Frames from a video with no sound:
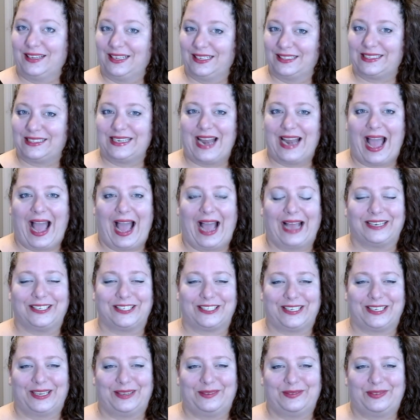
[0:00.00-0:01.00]
It's an
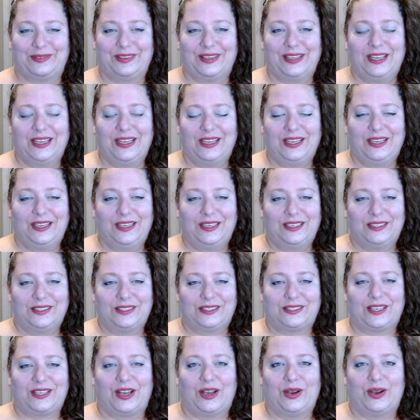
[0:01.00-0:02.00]
adjective.
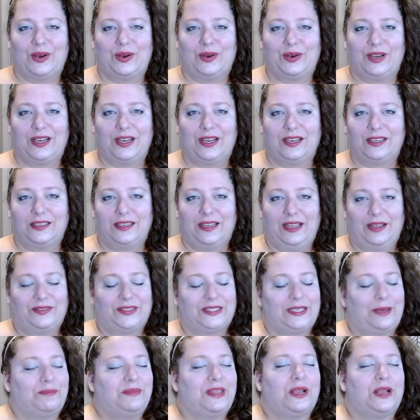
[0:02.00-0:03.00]
So if
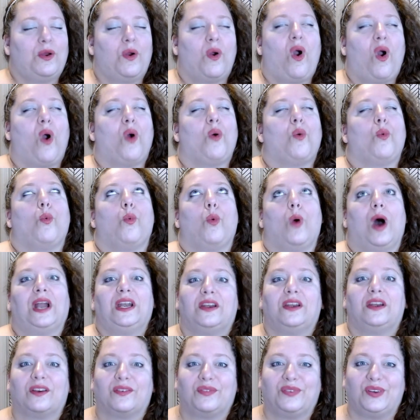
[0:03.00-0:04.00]
something
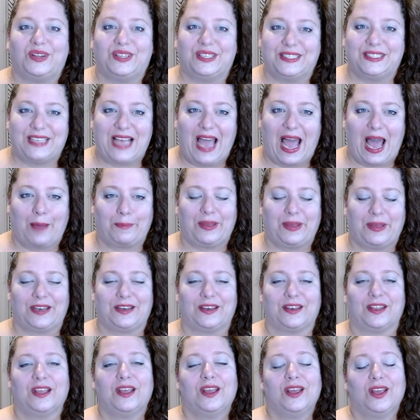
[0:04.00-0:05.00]
wonderful has
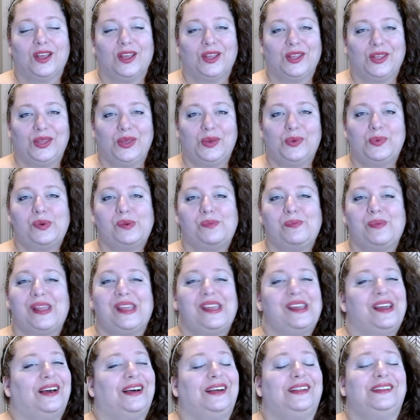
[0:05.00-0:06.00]
happened, you will
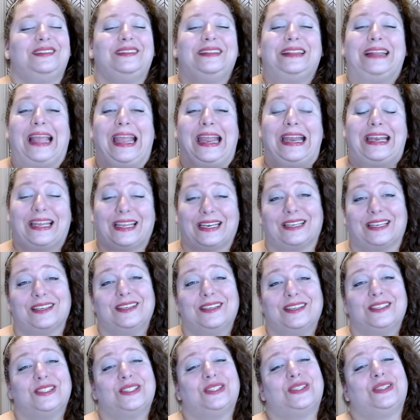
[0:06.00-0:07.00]
be elated,
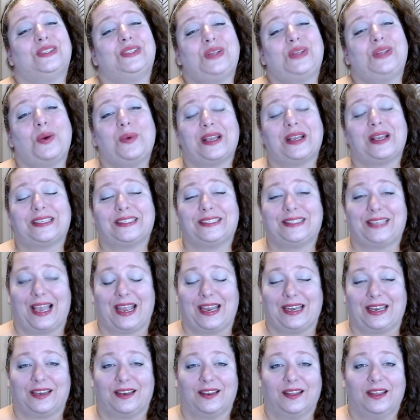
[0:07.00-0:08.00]
so
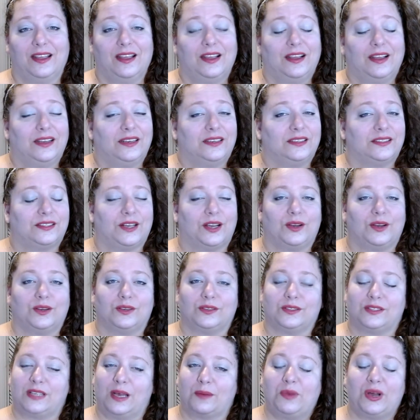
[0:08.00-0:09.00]
excited. So
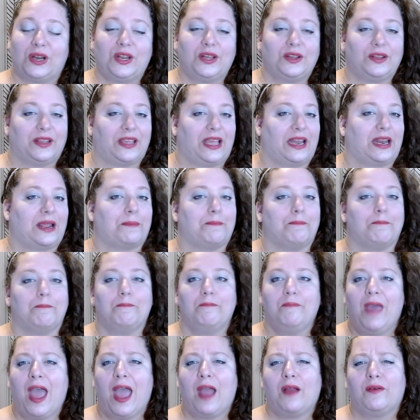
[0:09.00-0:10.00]
someone getting
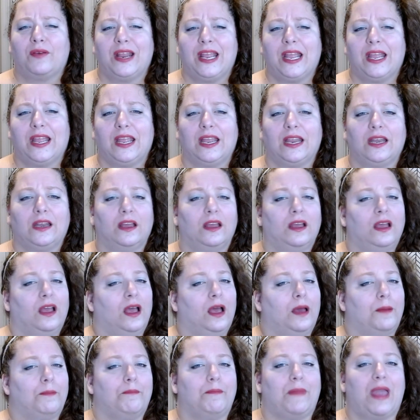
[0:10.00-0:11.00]
married
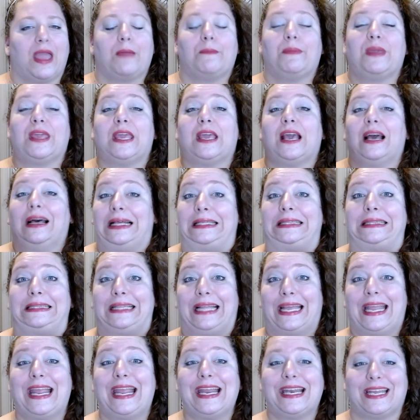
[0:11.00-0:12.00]
may be
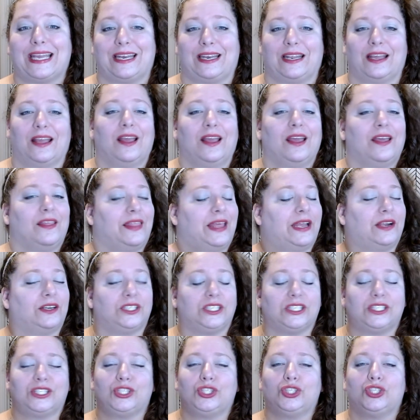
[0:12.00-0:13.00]
elated. They're
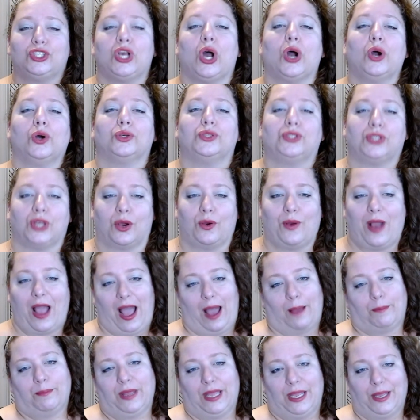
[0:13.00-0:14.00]
just so
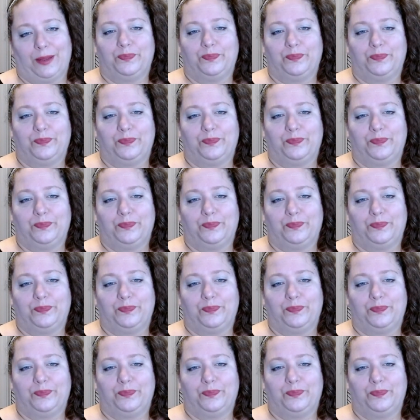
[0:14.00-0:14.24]
happy.